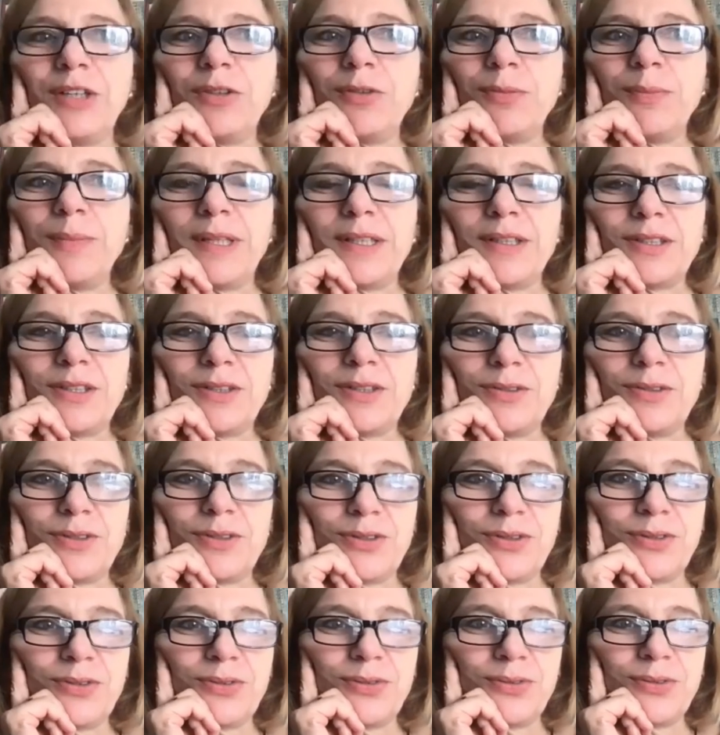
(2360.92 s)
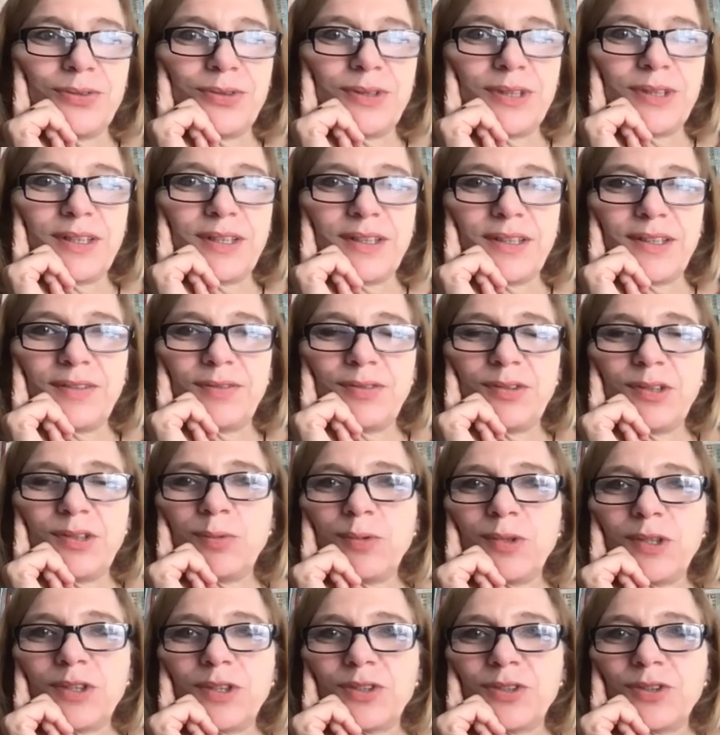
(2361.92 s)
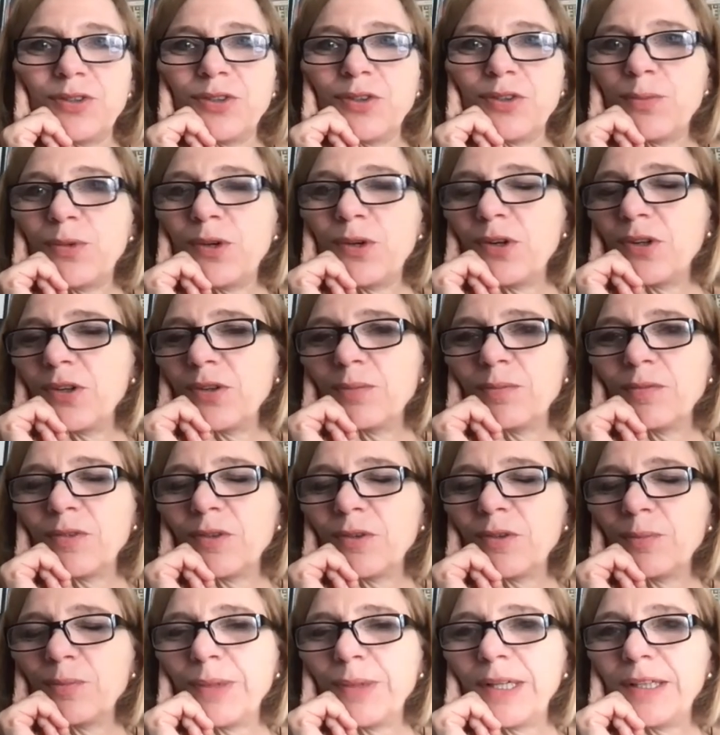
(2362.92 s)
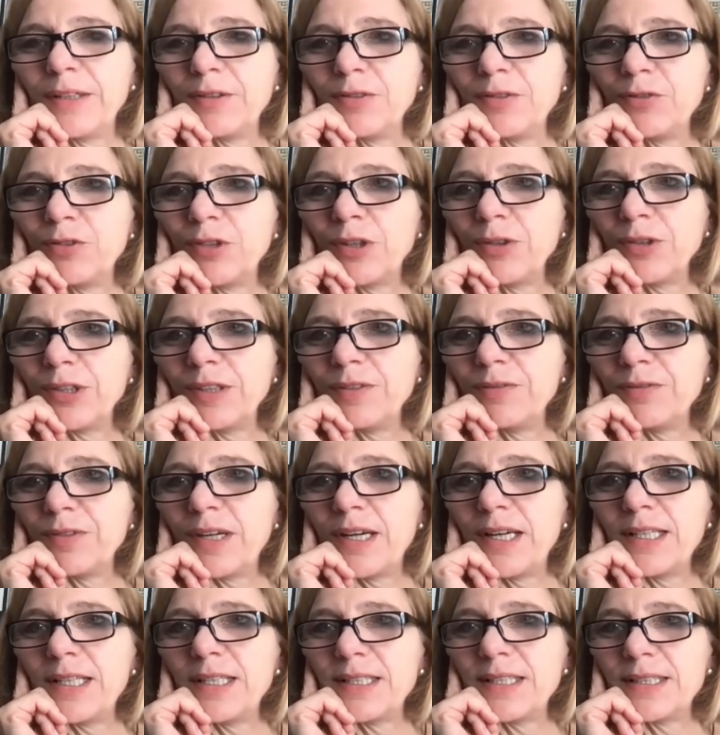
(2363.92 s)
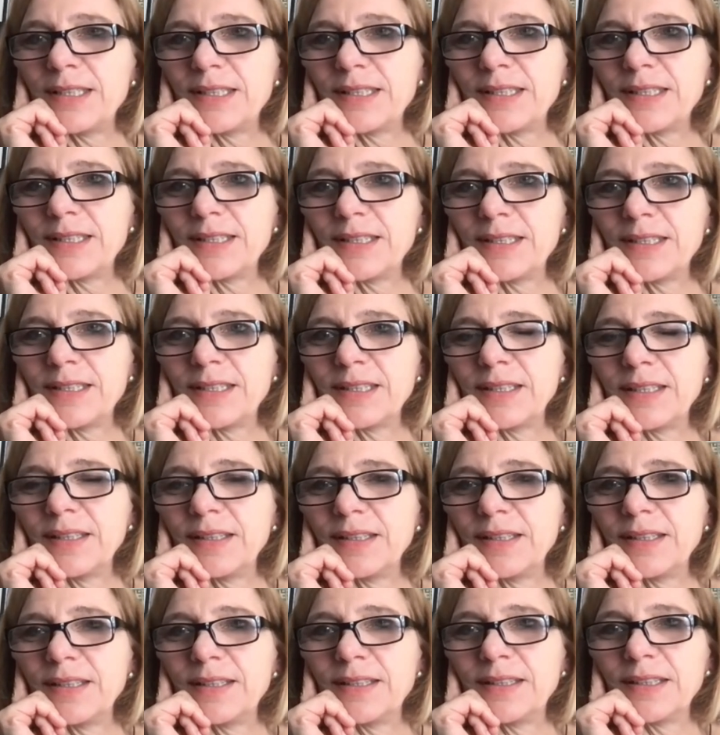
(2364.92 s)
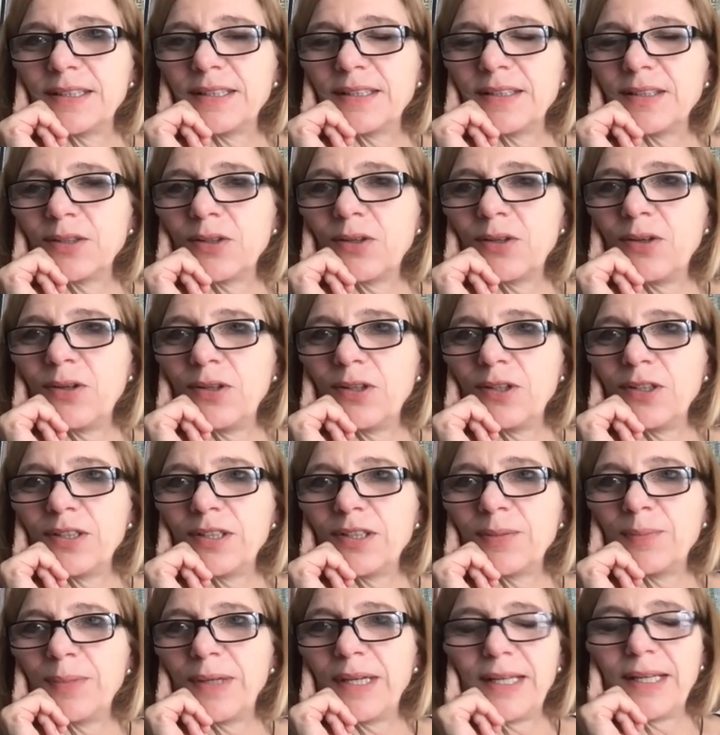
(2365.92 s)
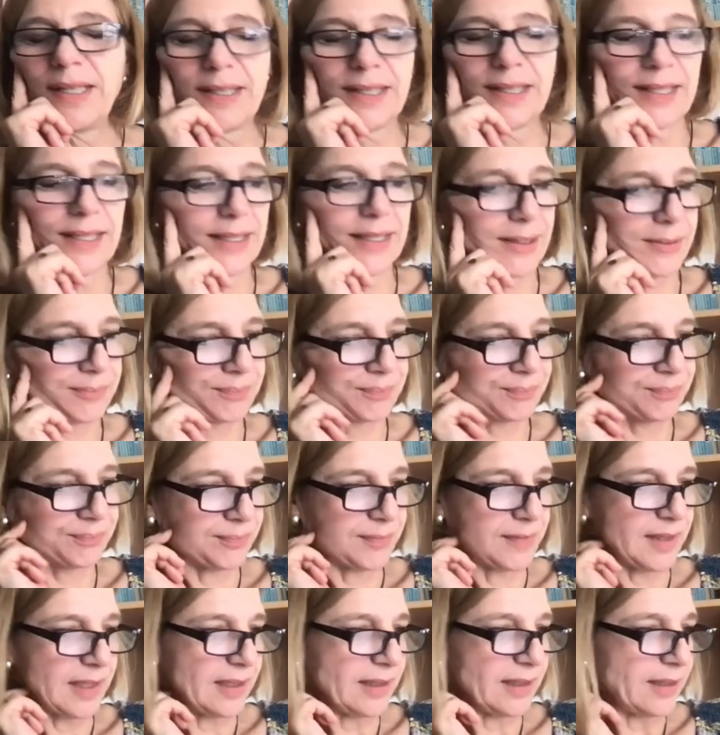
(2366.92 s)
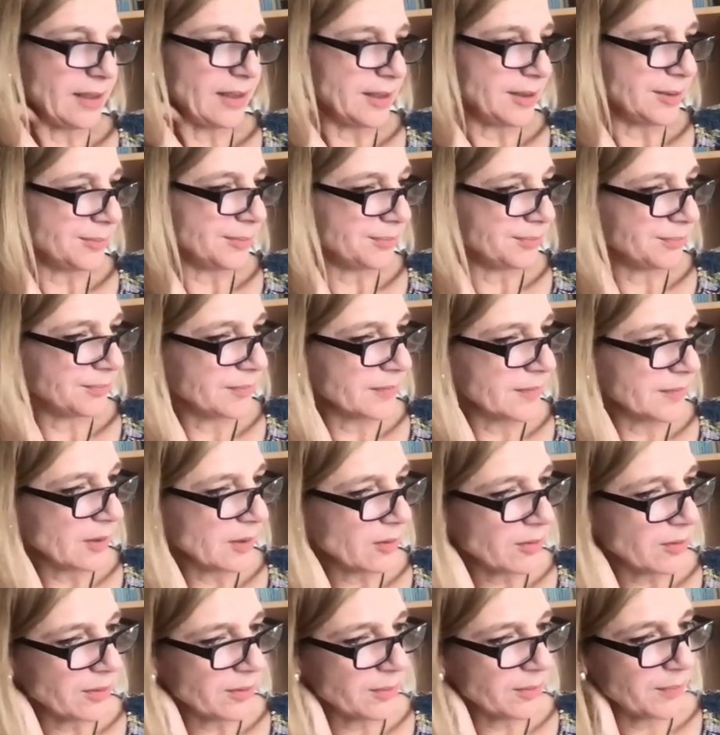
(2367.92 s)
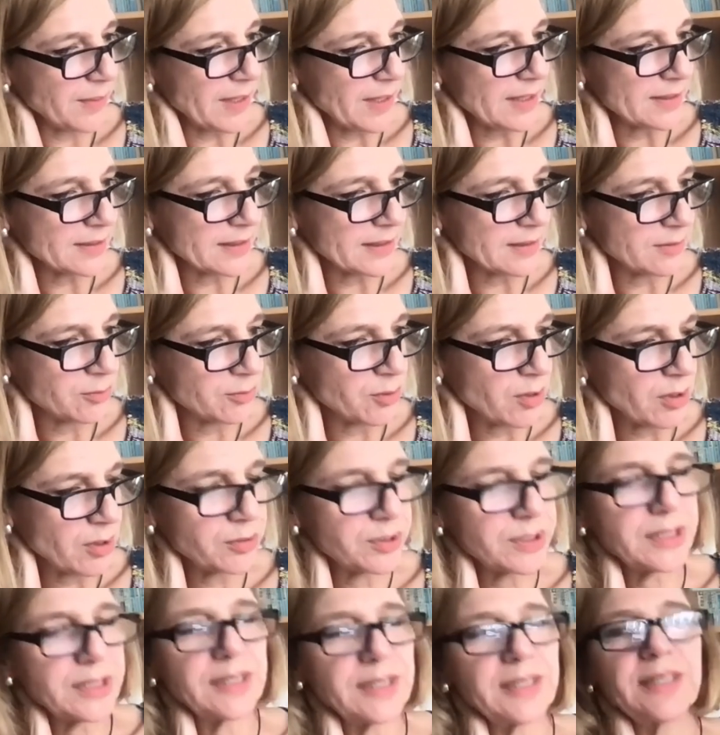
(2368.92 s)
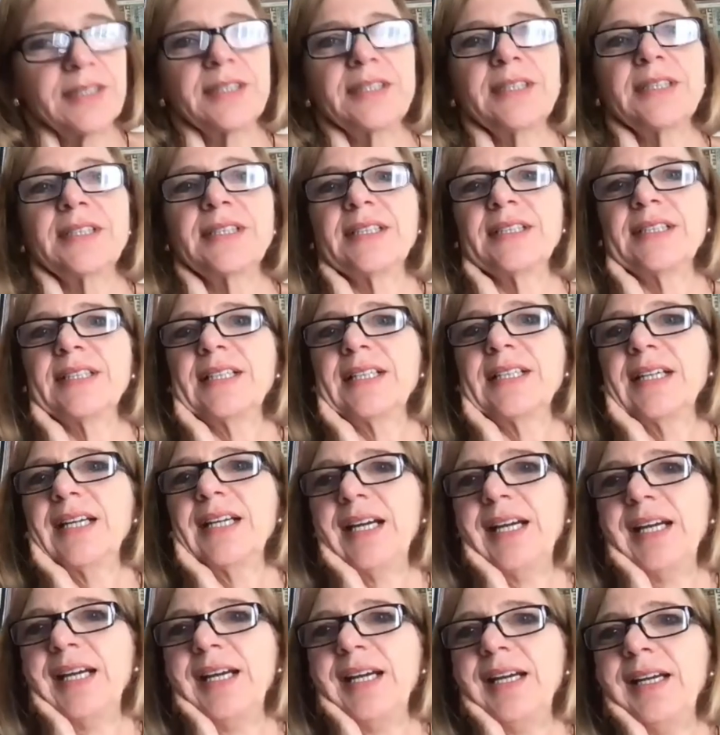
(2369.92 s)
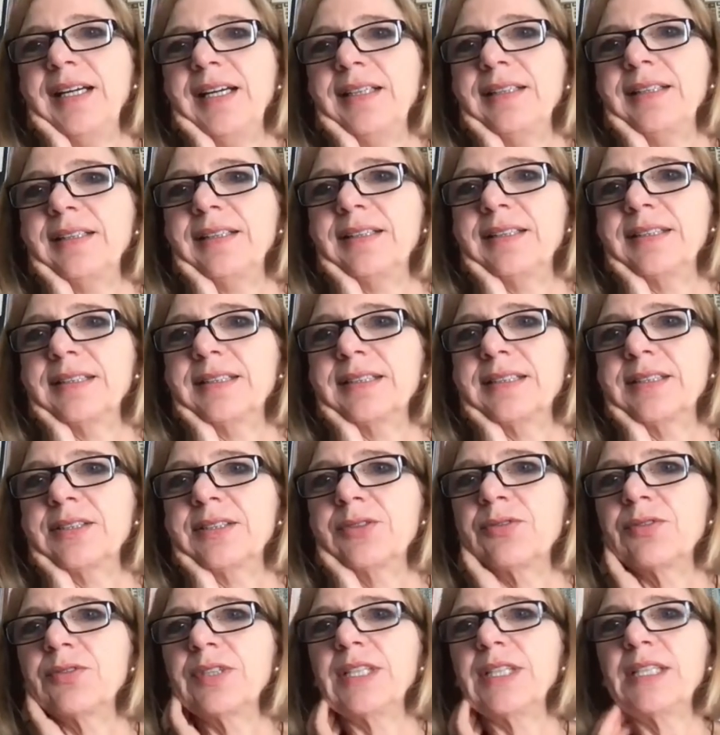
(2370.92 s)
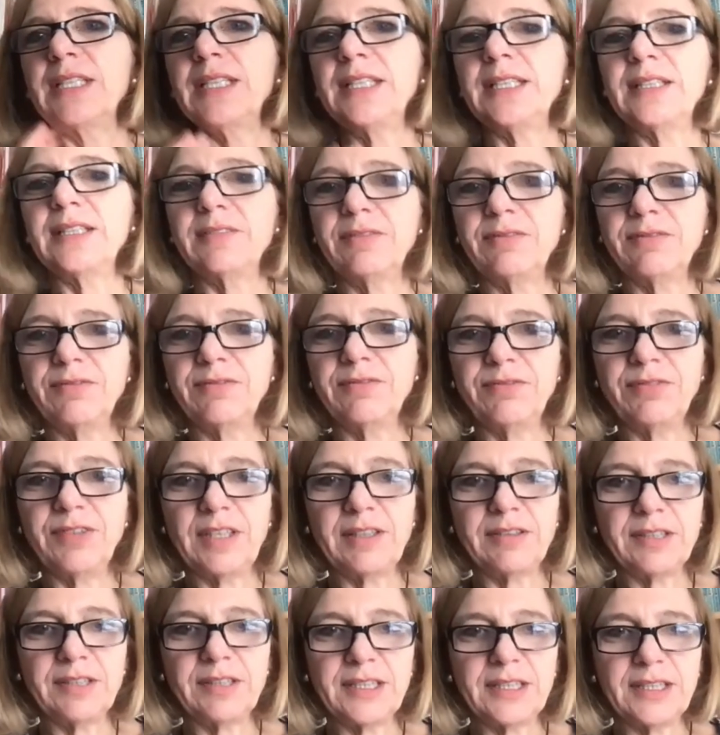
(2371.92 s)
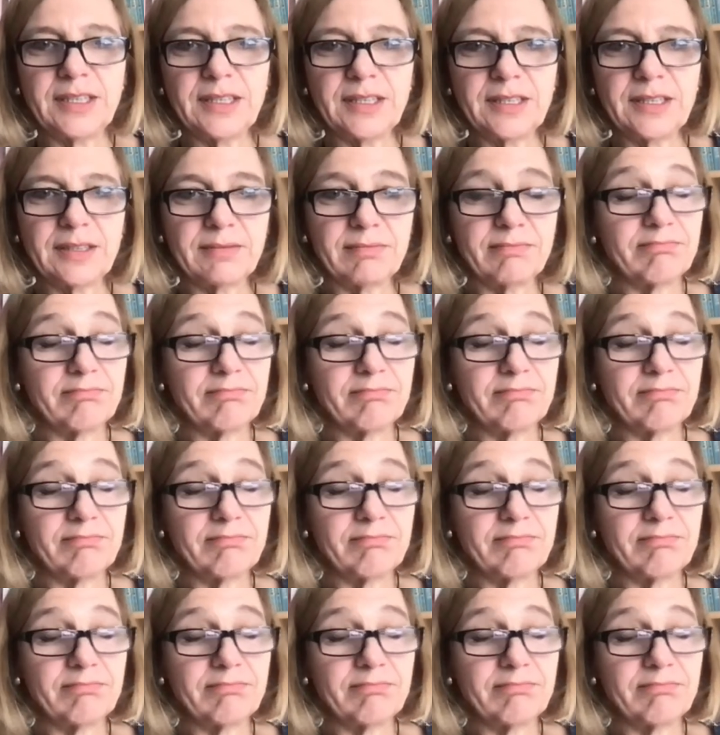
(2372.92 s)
recommend you to, if you want to know more on Belt and Road and finances, it's called Banking on Belt and Road. And this is really a very